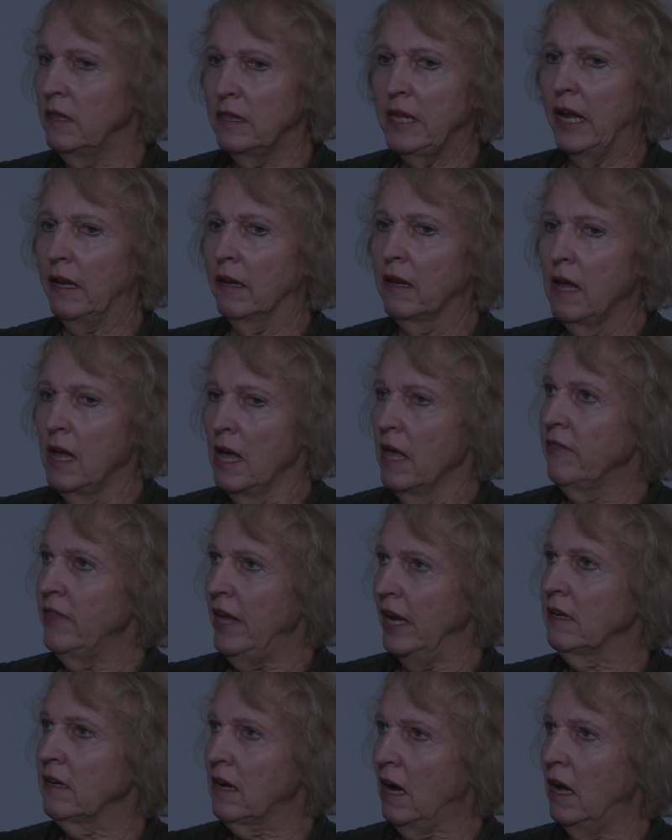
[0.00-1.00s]
and that,
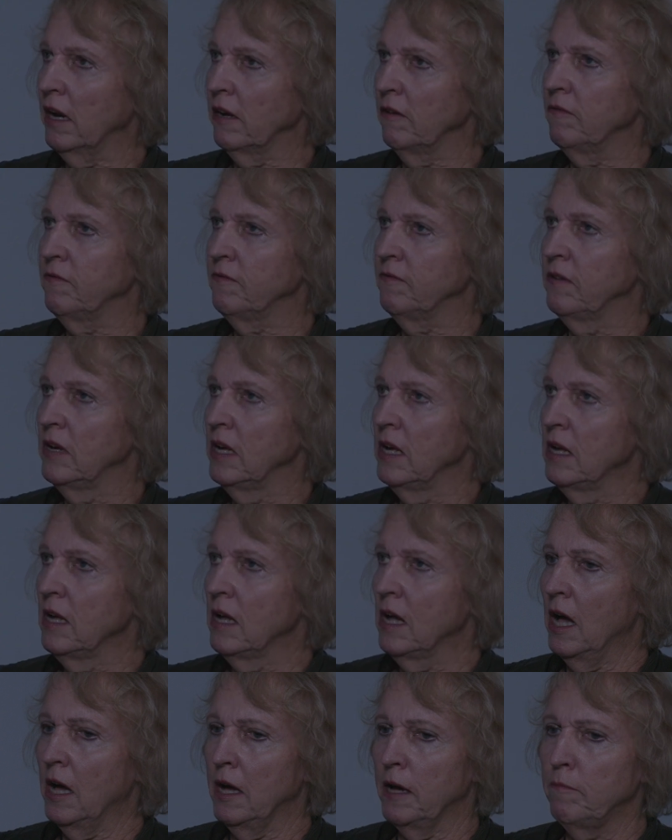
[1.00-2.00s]
that kind of
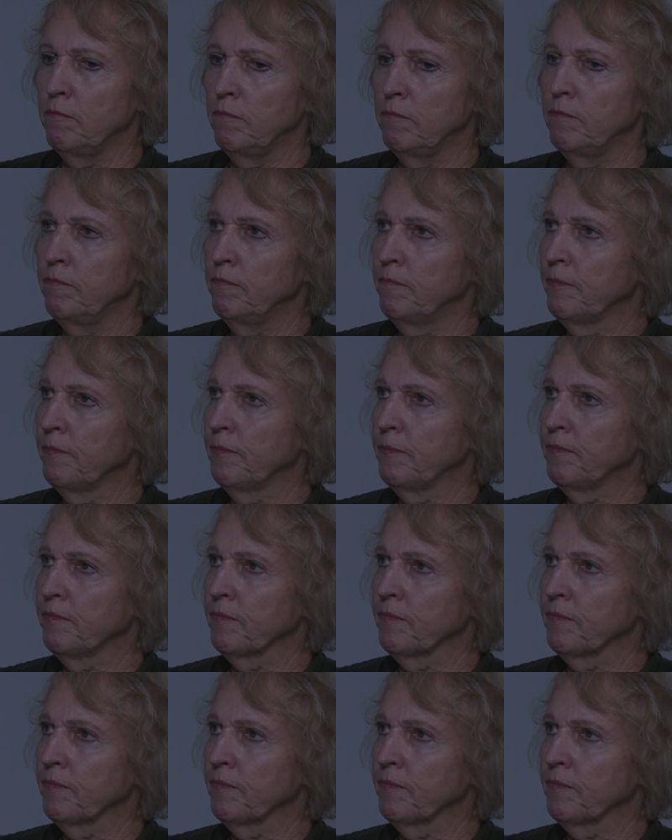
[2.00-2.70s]
um, right,